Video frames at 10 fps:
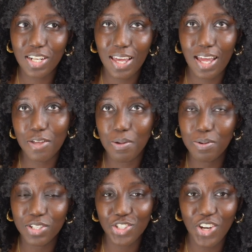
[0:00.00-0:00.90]
Like, I know they were
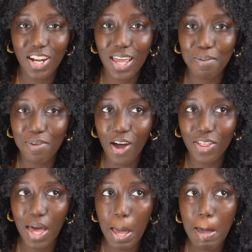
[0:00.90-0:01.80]
restraining him and all that,